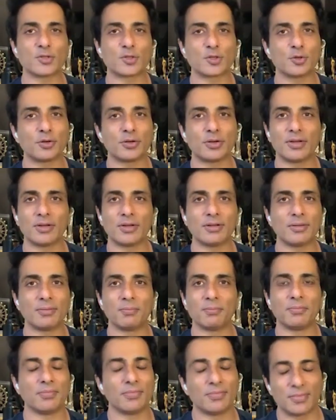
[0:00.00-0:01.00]
So
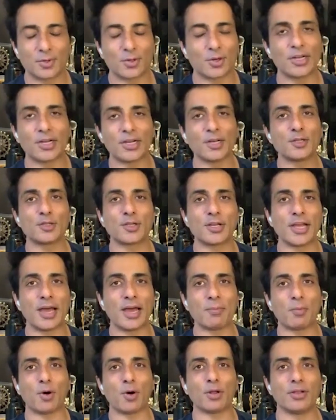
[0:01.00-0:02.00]
continuously
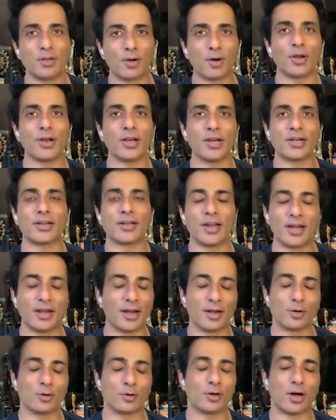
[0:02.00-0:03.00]
I'm on it, and
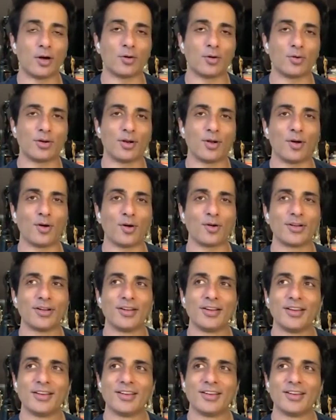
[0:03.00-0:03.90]
I don't know how long